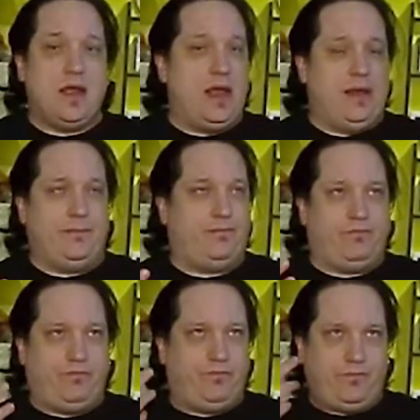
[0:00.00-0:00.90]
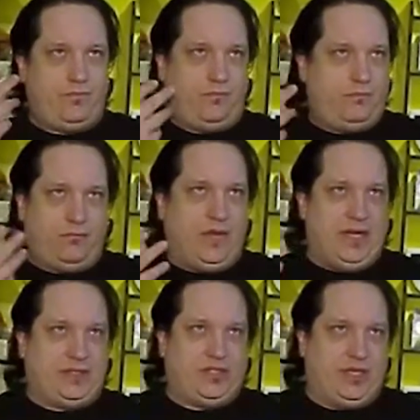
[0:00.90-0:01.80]
and
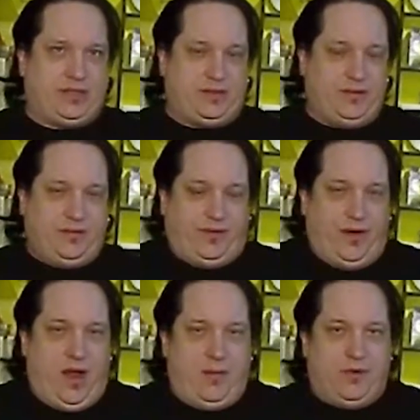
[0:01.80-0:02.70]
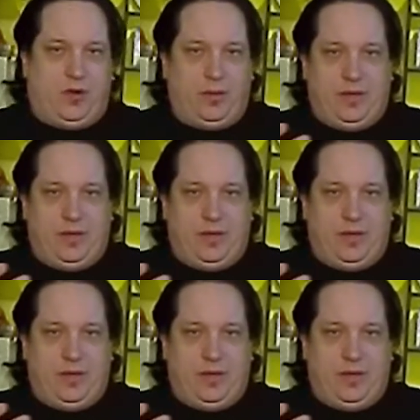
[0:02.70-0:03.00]
it's just phenomenal.